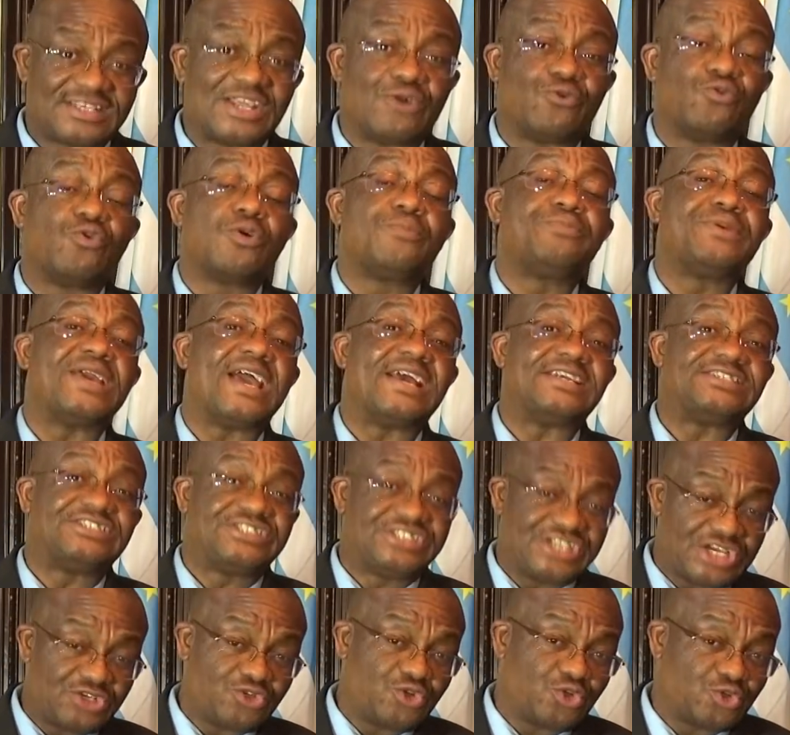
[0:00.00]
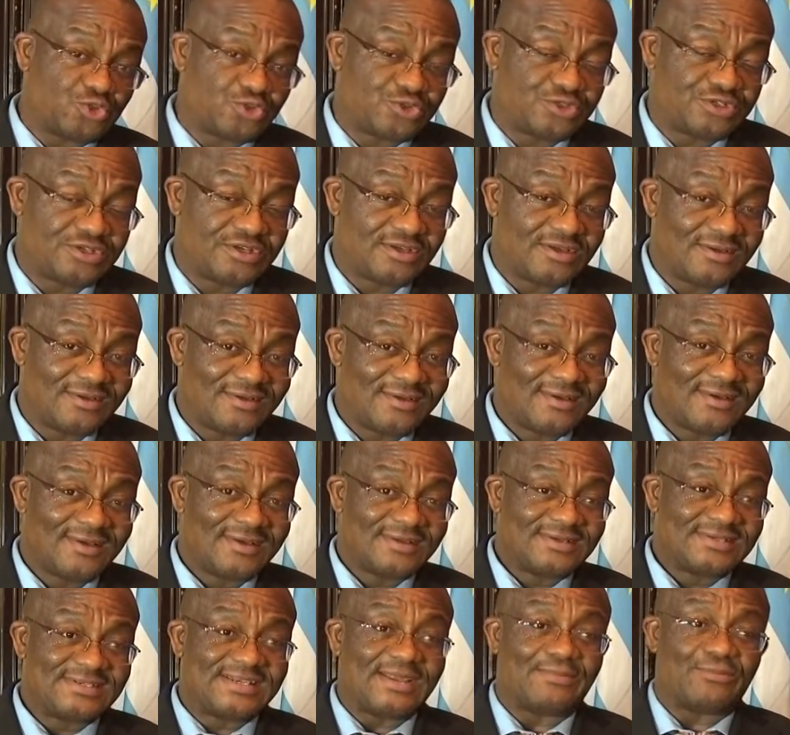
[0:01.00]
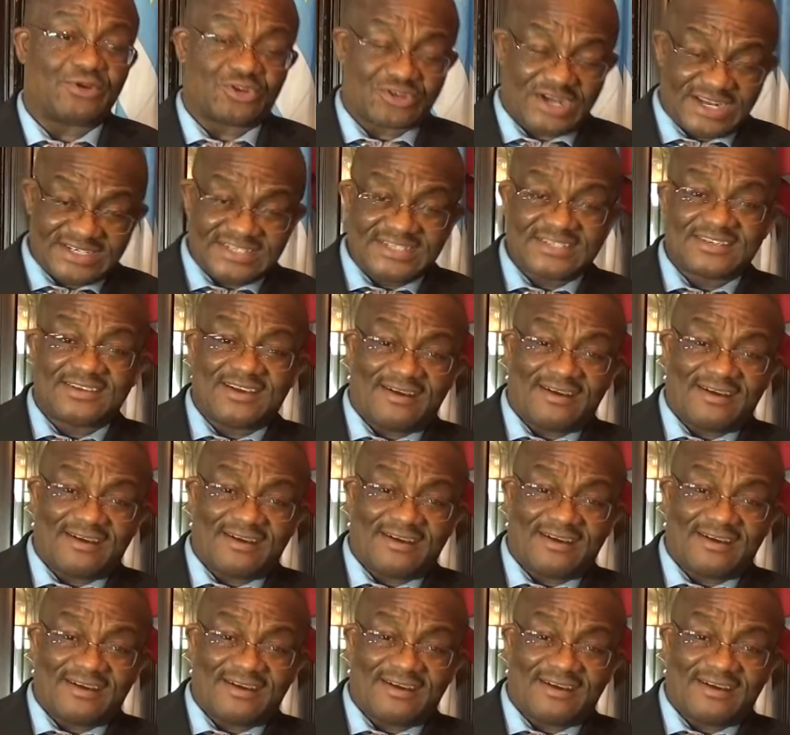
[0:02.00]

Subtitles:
there will be a genuine democratic